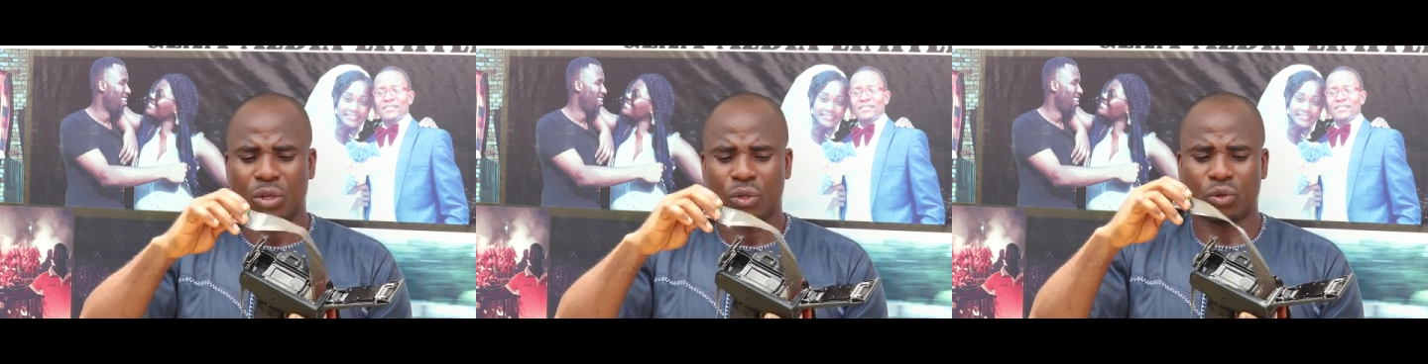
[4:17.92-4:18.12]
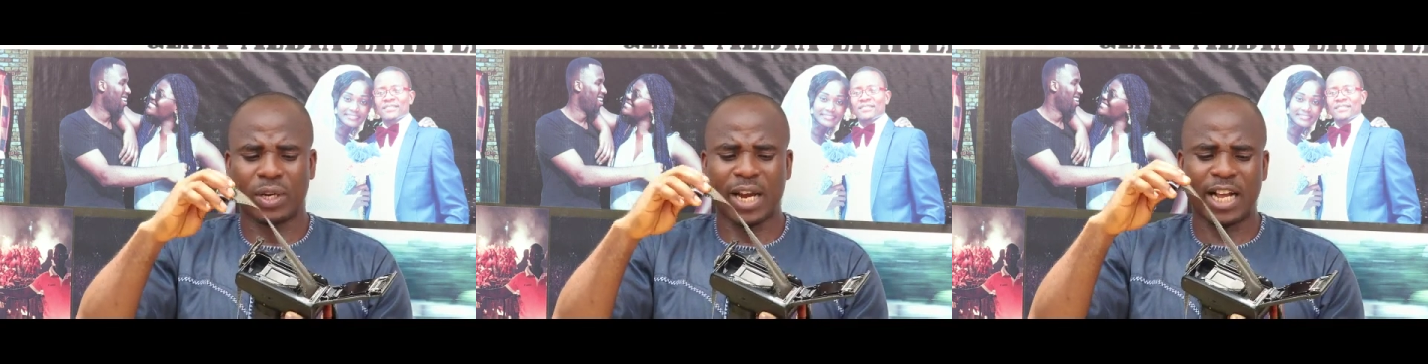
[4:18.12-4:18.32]

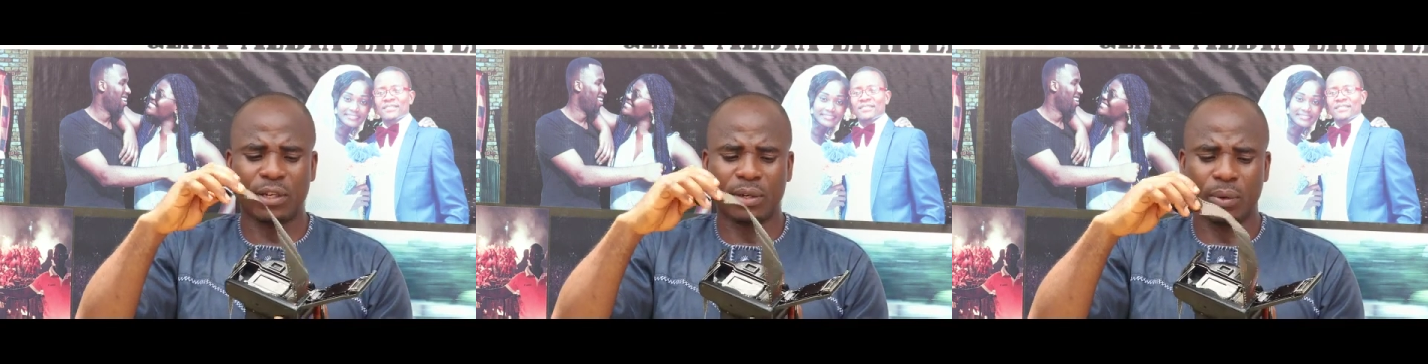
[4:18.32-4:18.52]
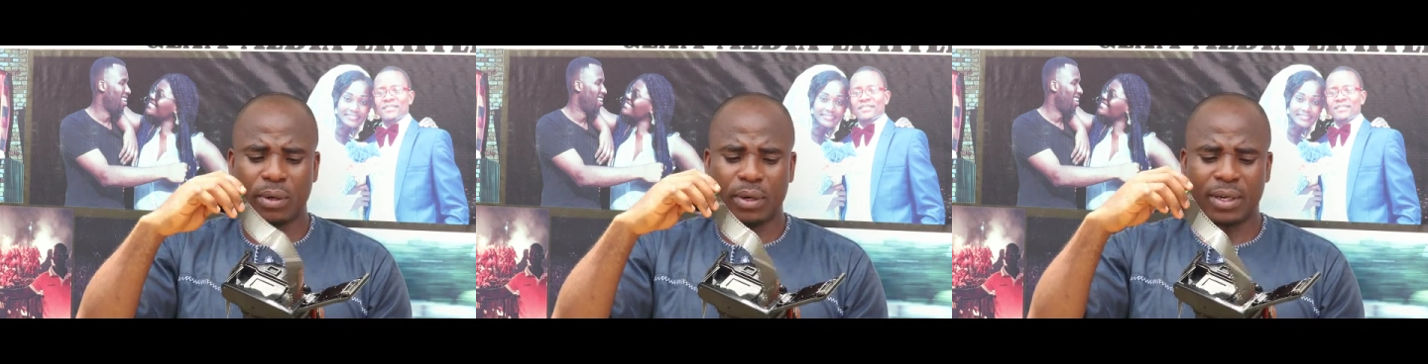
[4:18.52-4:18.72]
So
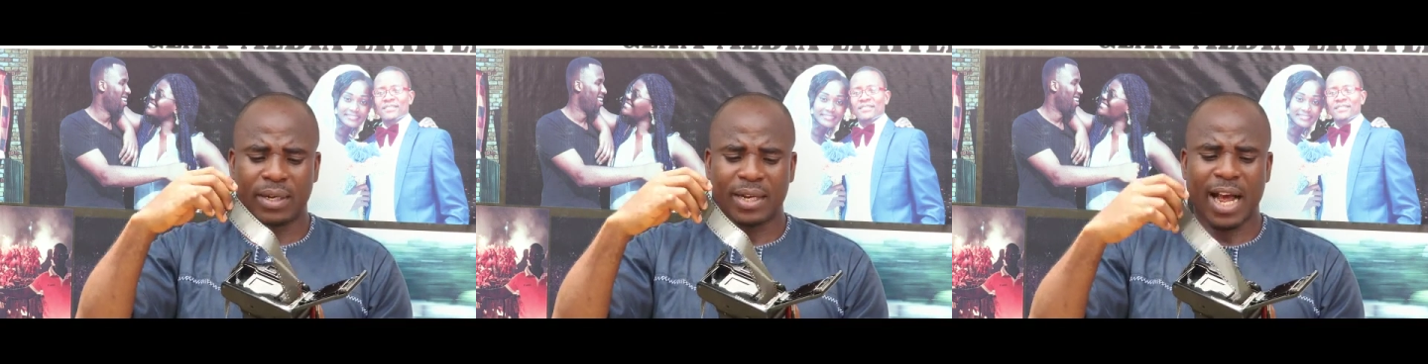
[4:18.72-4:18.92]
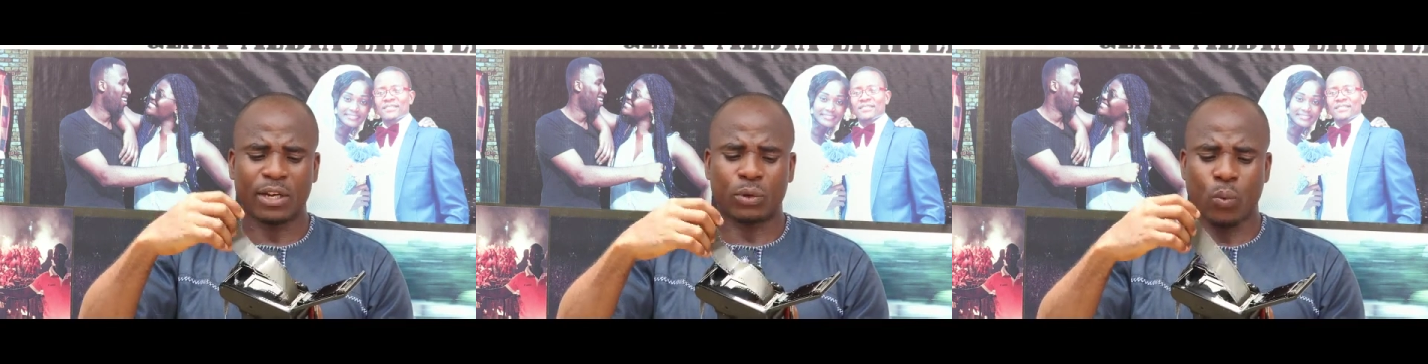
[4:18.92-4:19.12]

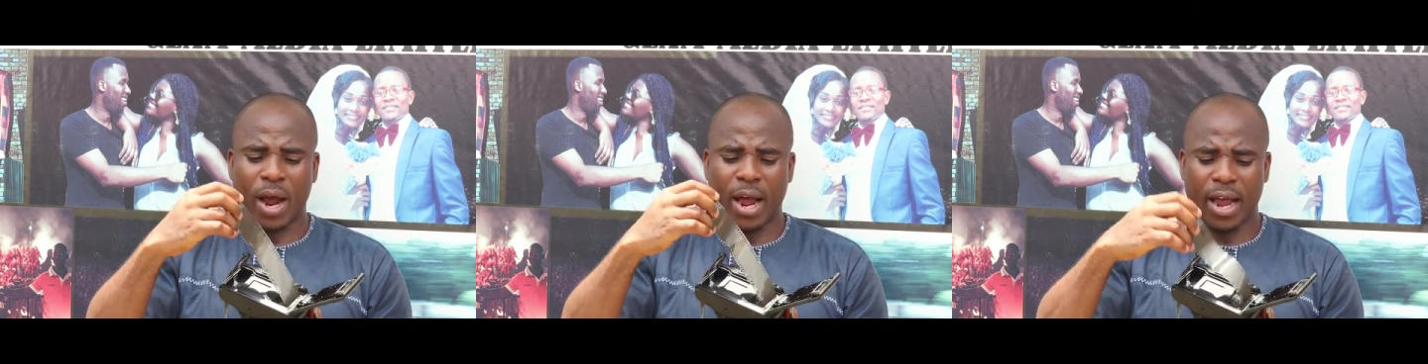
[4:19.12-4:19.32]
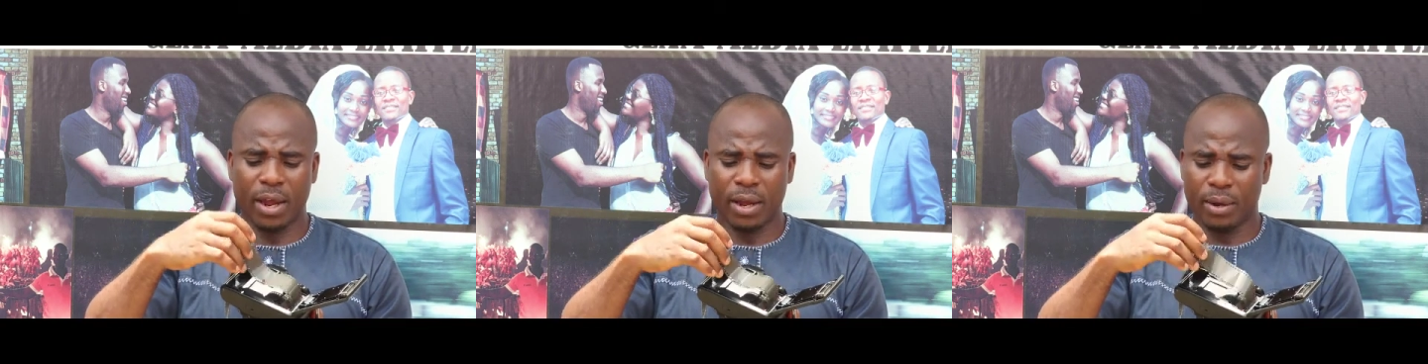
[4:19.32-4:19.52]
that's
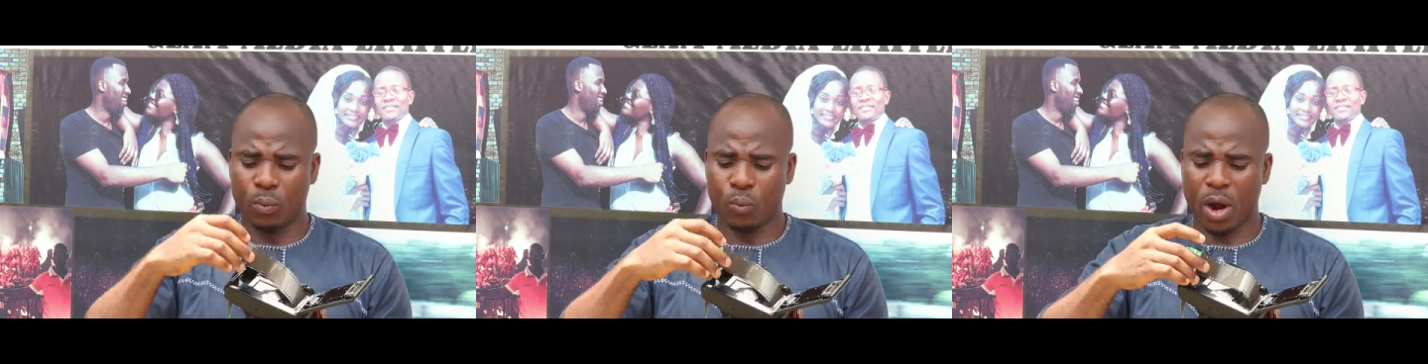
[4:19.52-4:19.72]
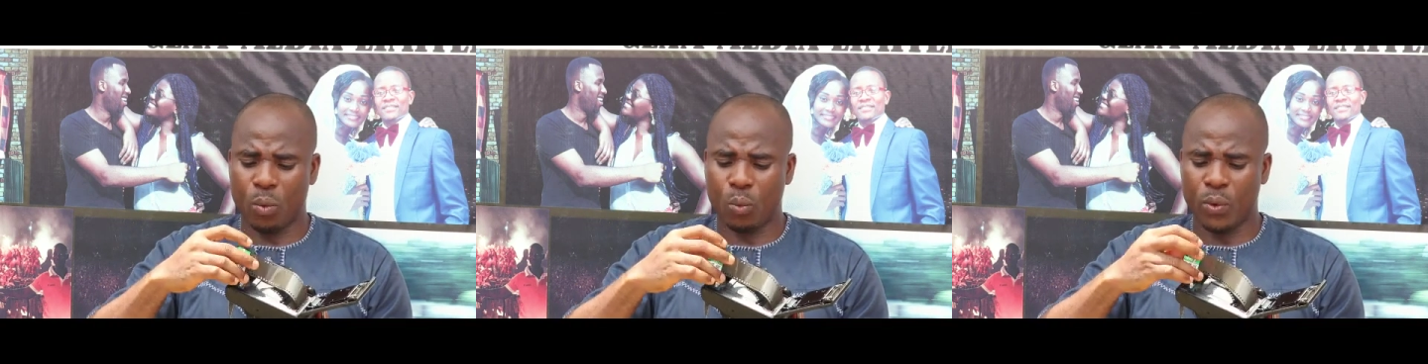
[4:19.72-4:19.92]
why
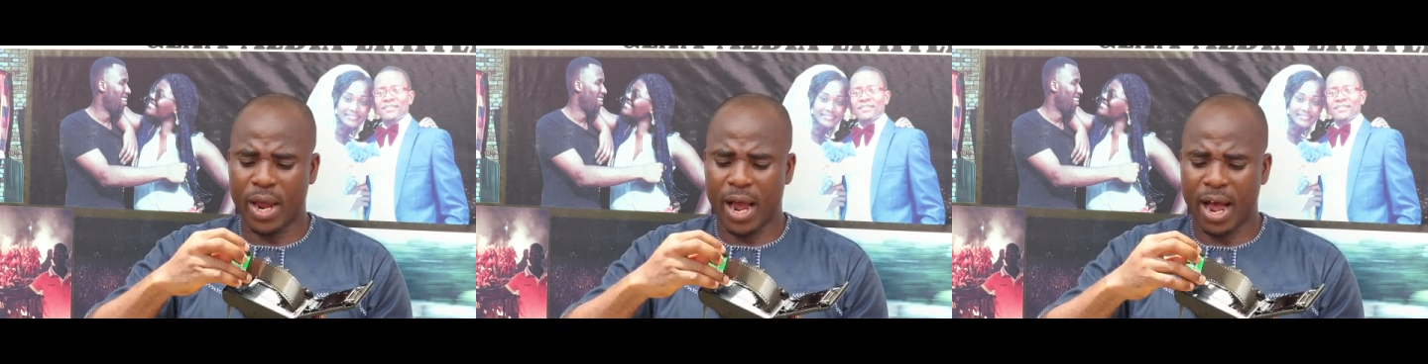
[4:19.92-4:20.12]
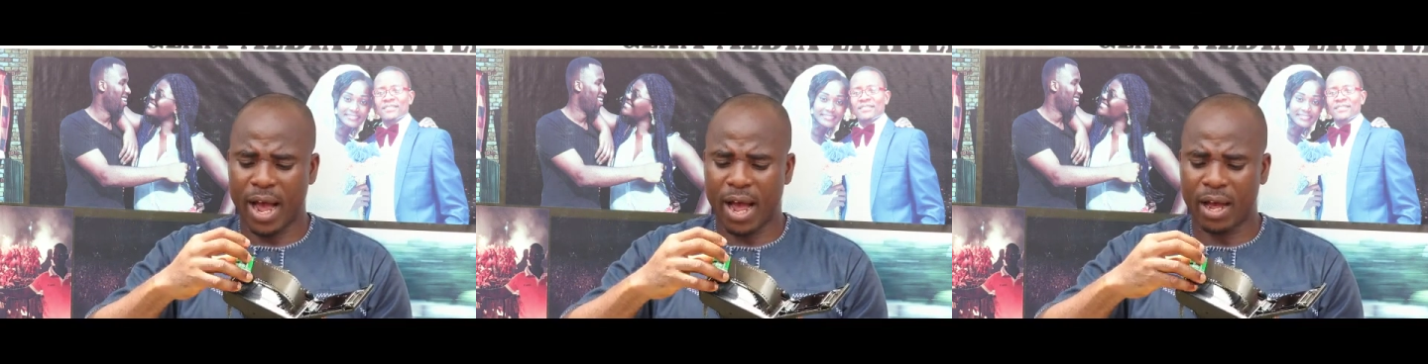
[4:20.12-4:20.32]
when
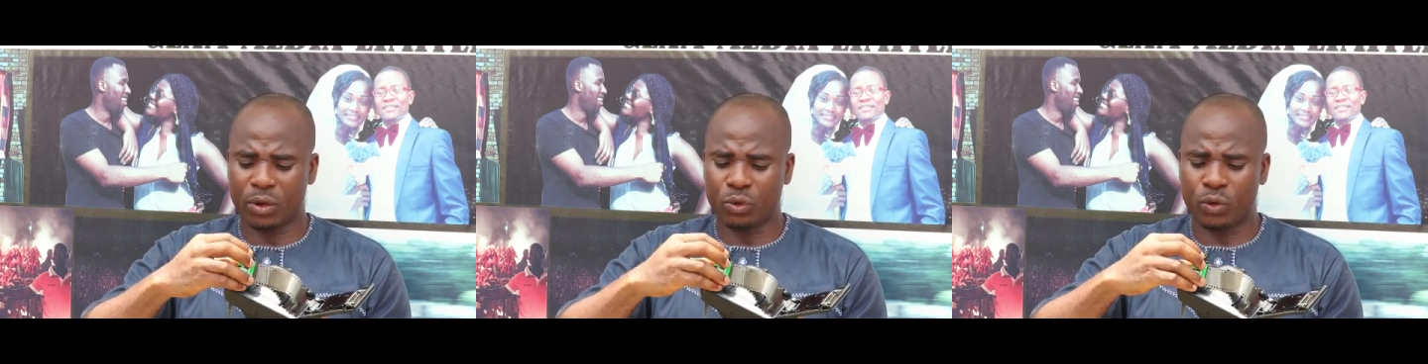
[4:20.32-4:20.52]
we are